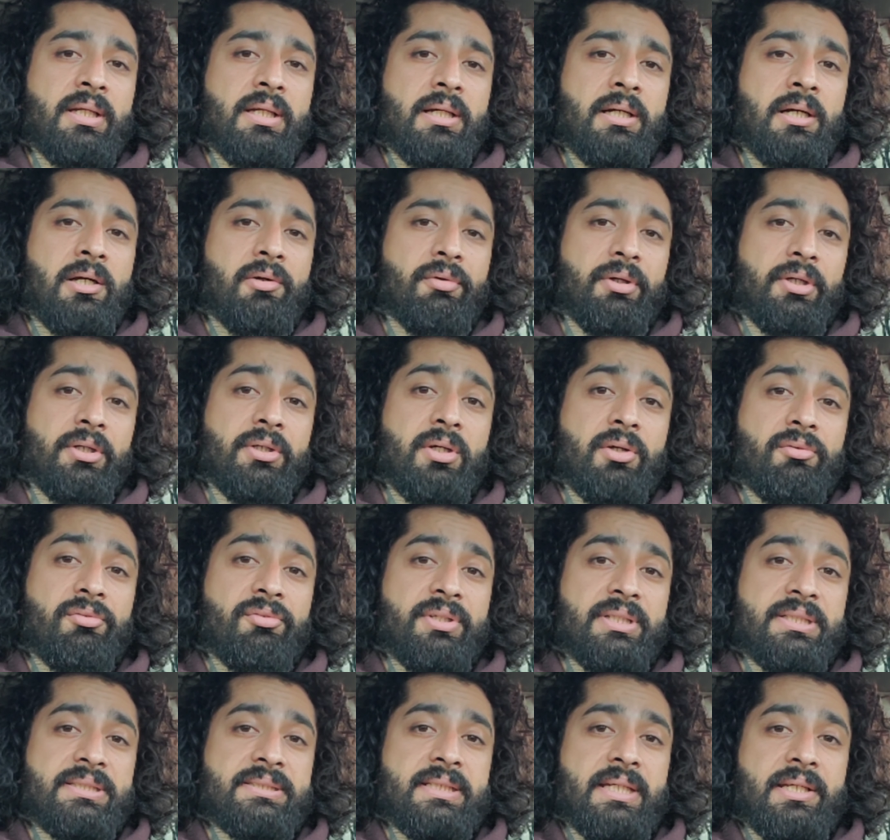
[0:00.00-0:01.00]

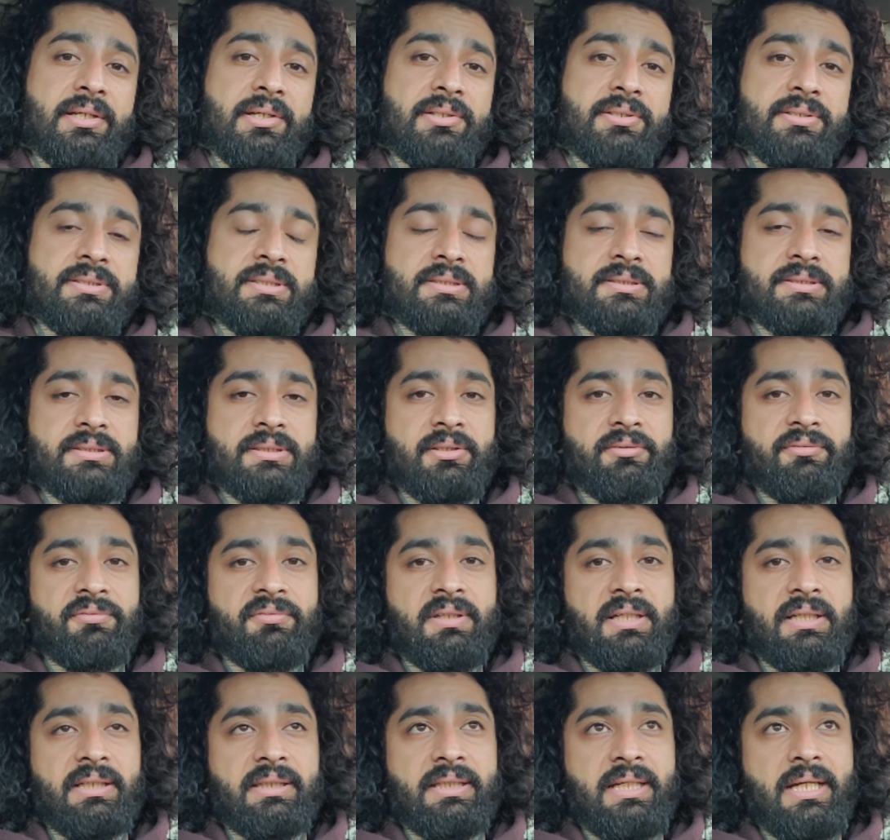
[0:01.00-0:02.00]
recovery centers and stuff
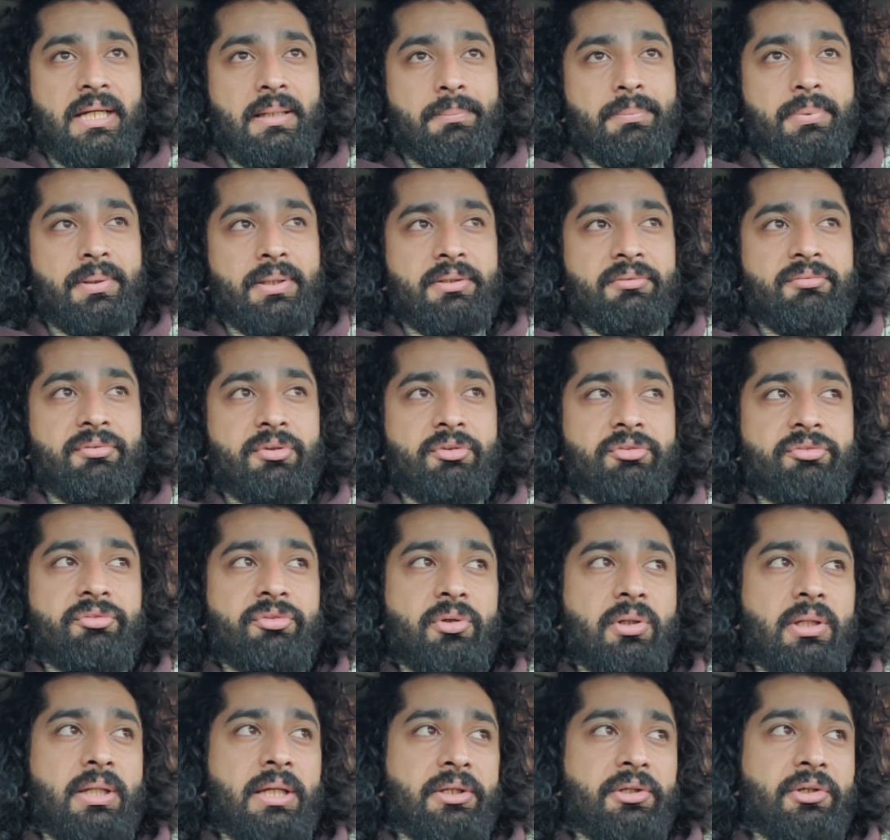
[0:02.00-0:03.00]
like that. But if you
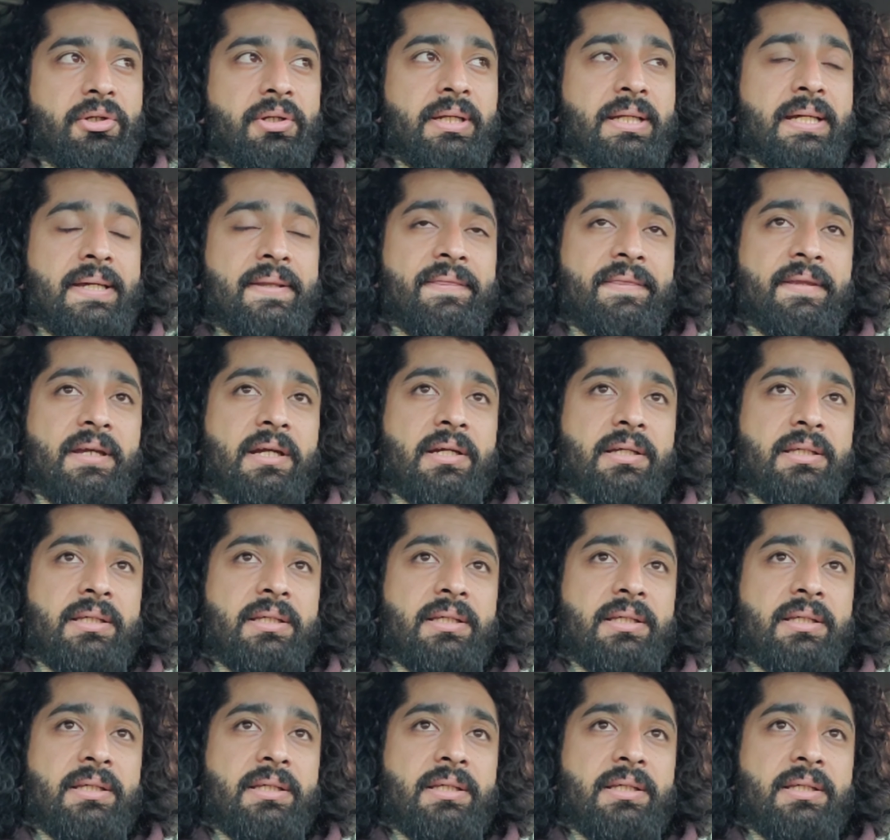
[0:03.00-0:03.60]
feel like you're not there